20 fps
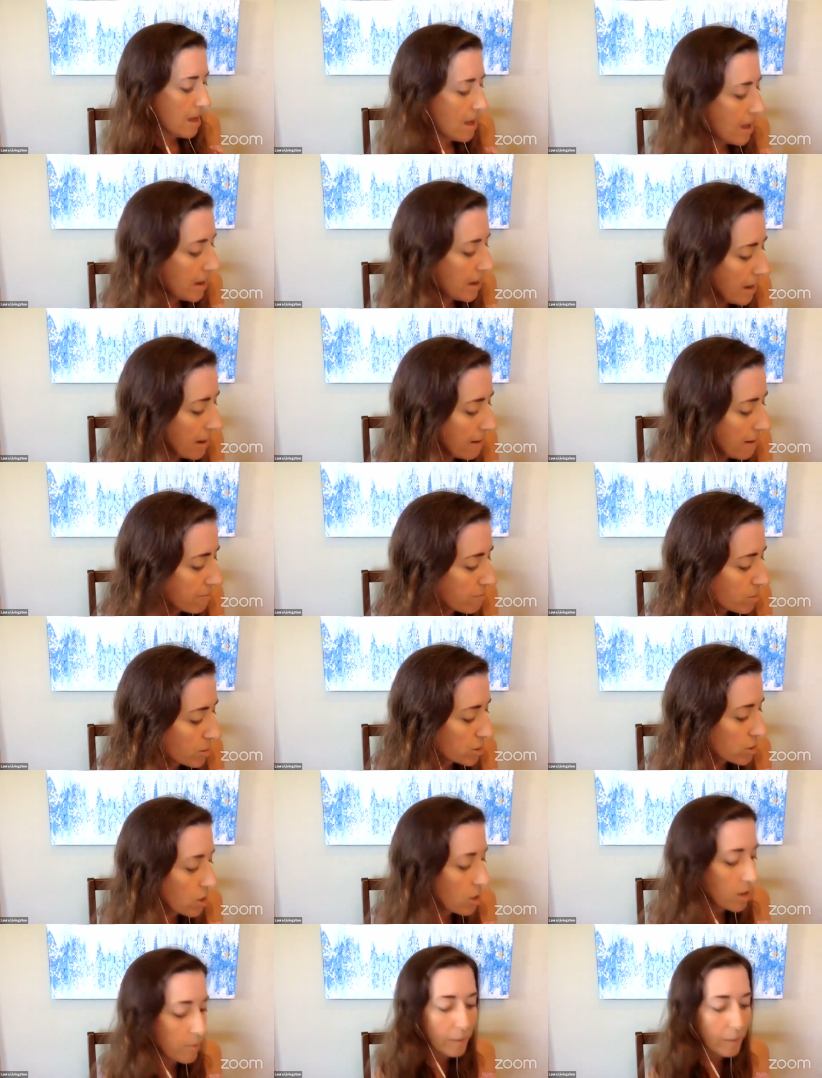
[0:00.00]
and I have worked
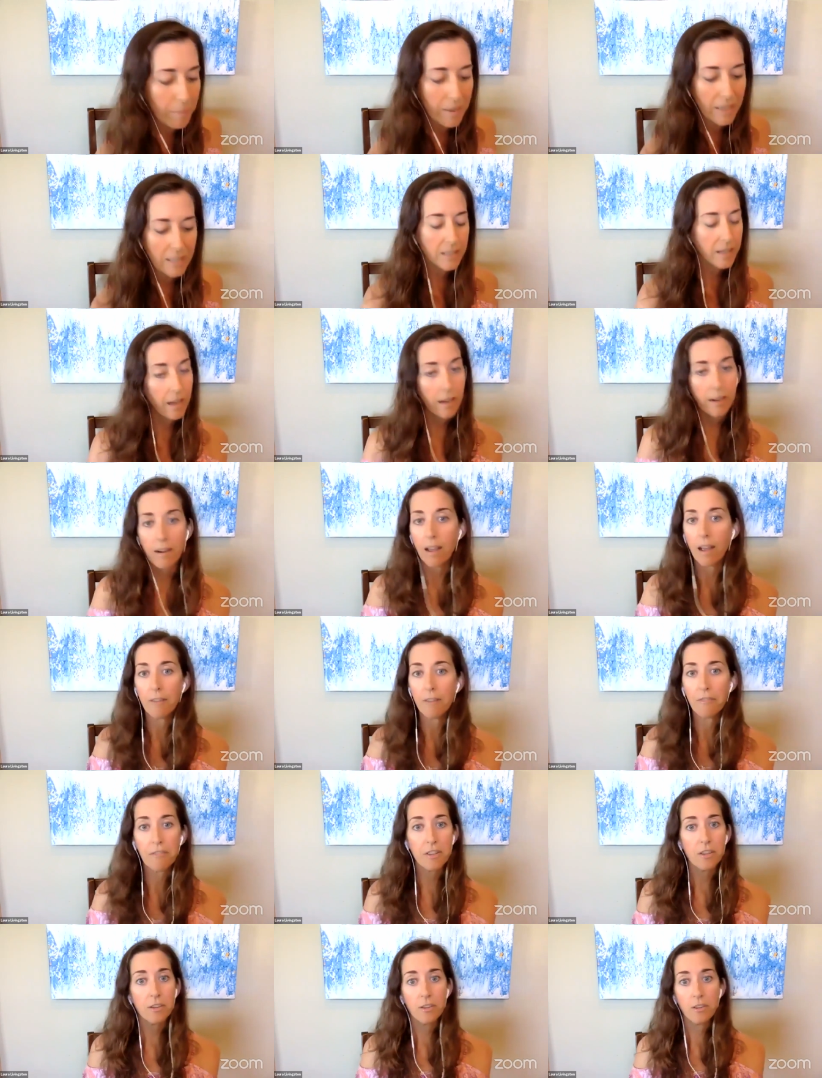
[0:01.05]
hard on my mindset. I
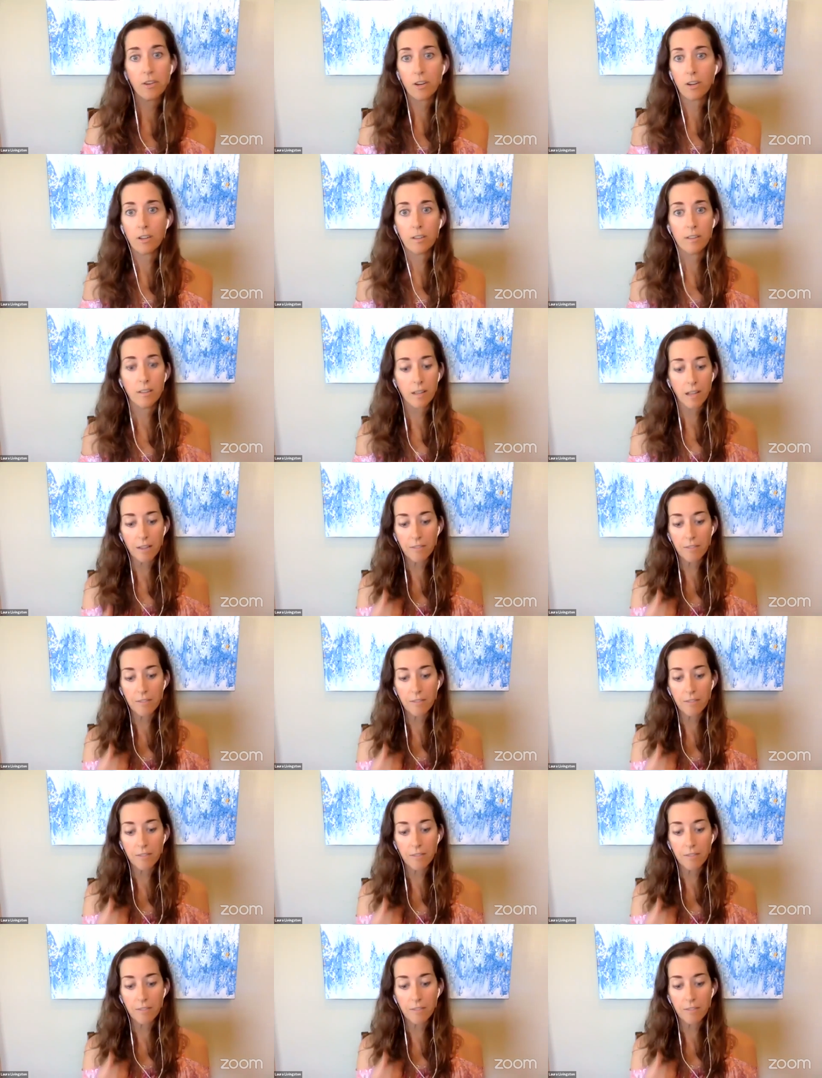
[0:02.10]
feel you, girl.